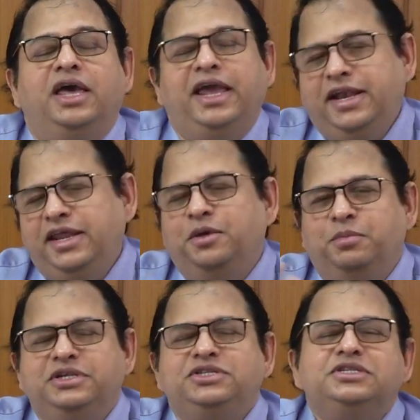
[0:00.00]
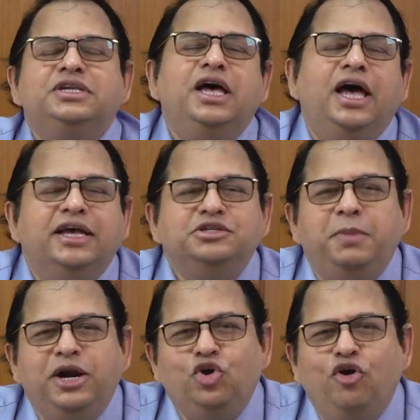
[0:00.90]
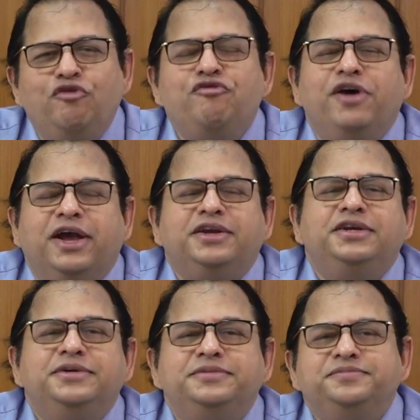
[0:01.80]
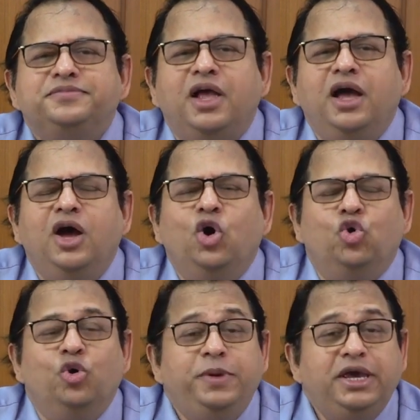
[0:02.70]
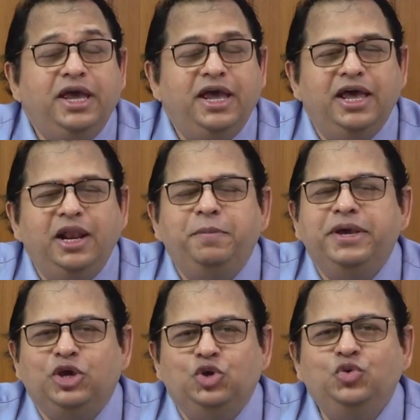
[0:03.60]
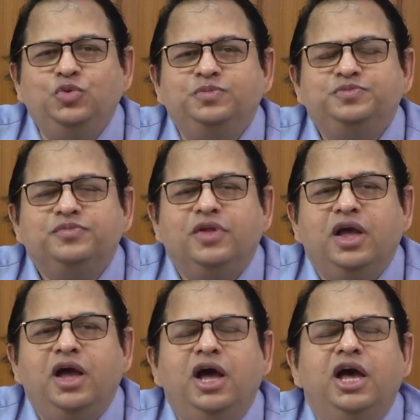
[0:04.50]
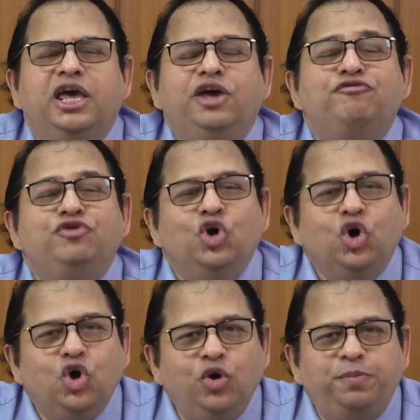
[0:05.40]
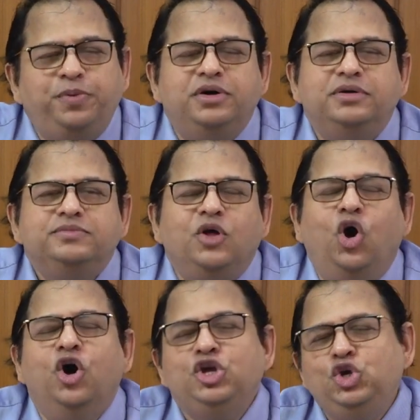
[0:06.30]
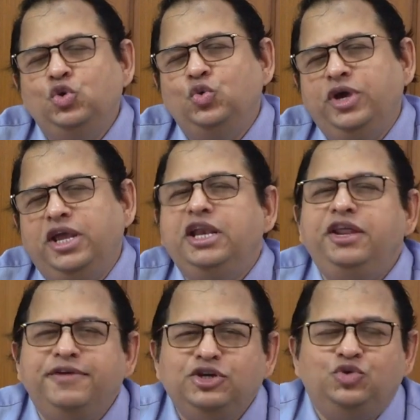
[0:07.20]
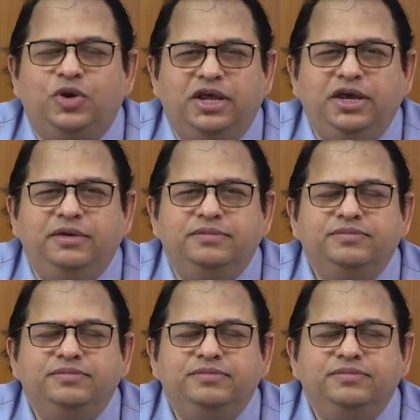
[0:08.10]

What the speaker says: ATMS, as a matter of fact, would be helping you if your group or you individually